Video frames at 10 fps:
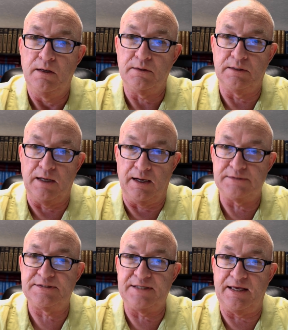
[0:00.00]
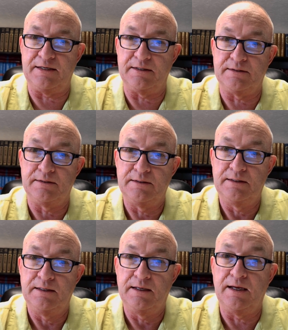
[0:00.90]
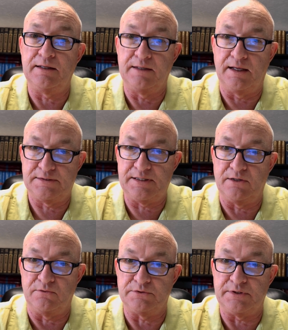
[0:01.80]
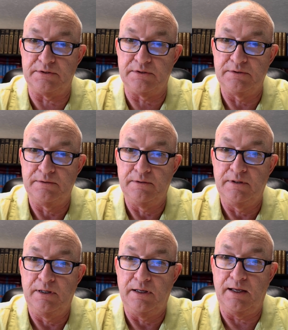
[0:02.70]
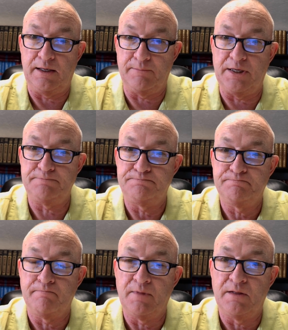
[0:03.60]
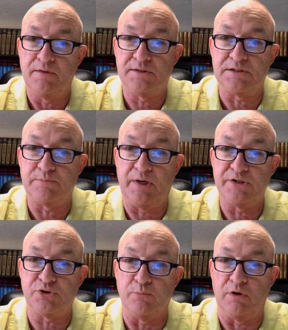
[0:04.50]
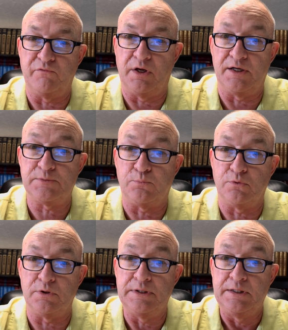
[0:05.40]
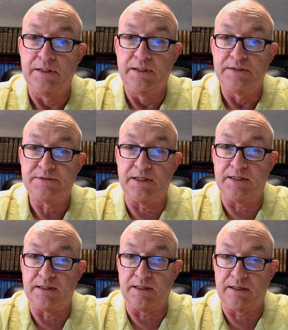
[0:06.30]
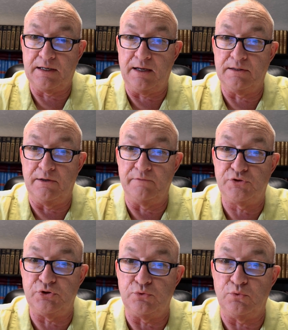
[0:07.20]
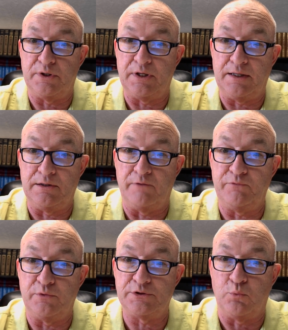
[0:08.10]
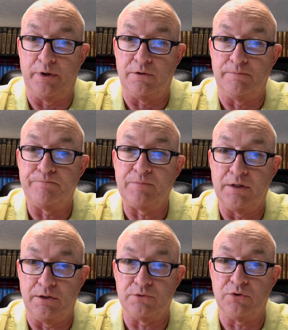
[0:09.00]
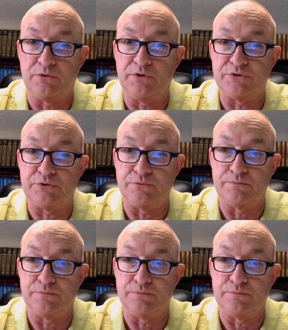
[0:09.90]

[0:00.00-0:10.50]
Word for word: God said it, and that settles it. Amen. This is Pastor Marvin Osborne saying, God loves you, and I love you as well. I'll talk to you soon.